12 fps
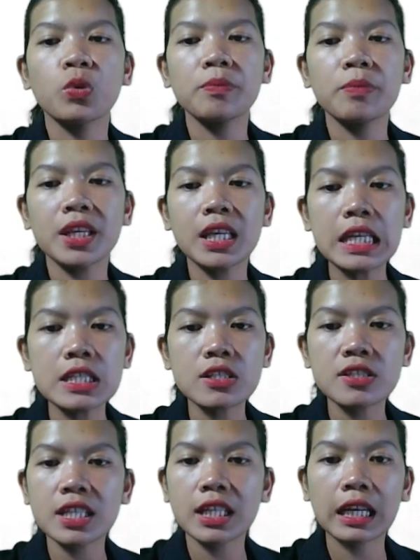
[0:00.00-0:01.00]
will begin to
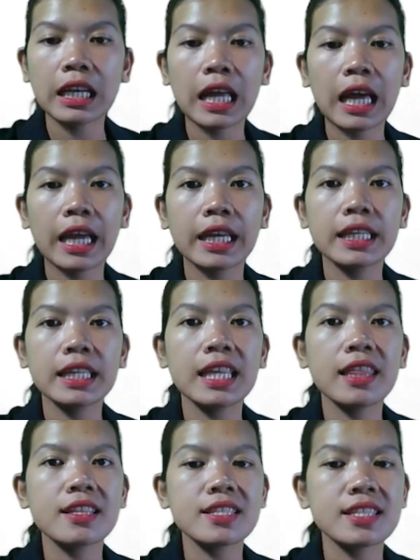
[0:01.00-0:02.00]
decline
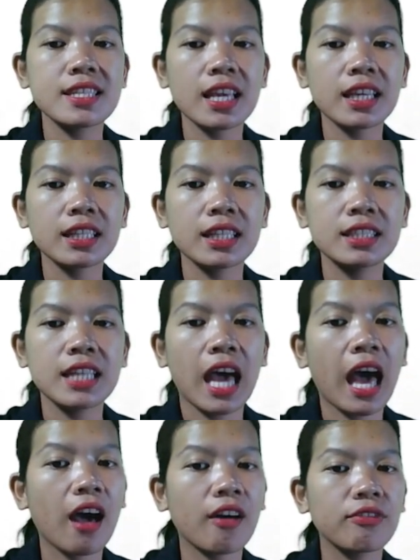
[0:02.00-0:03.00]
in the second
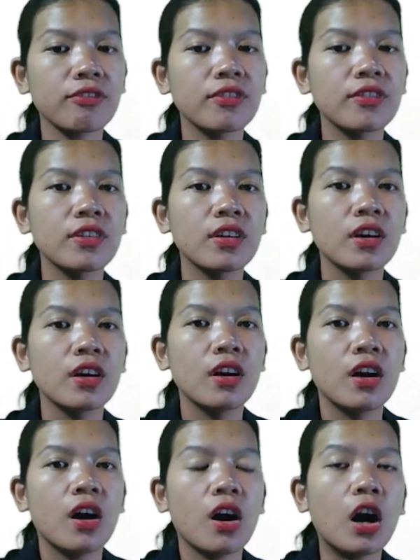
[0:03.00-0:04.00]
half
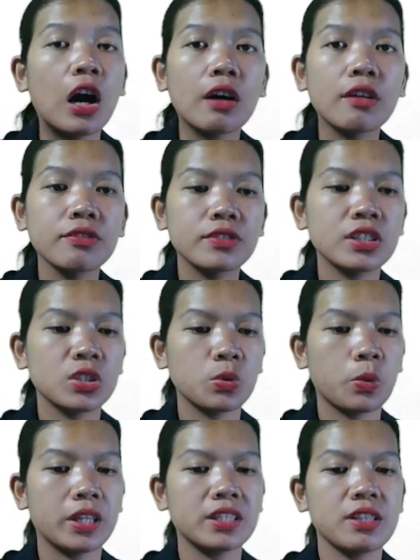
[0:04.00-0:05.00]
of the
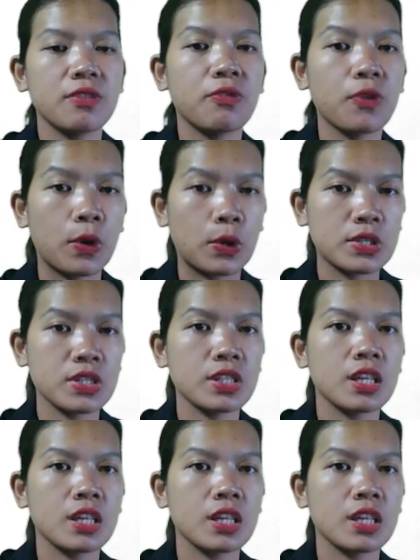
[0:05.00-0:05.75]
21st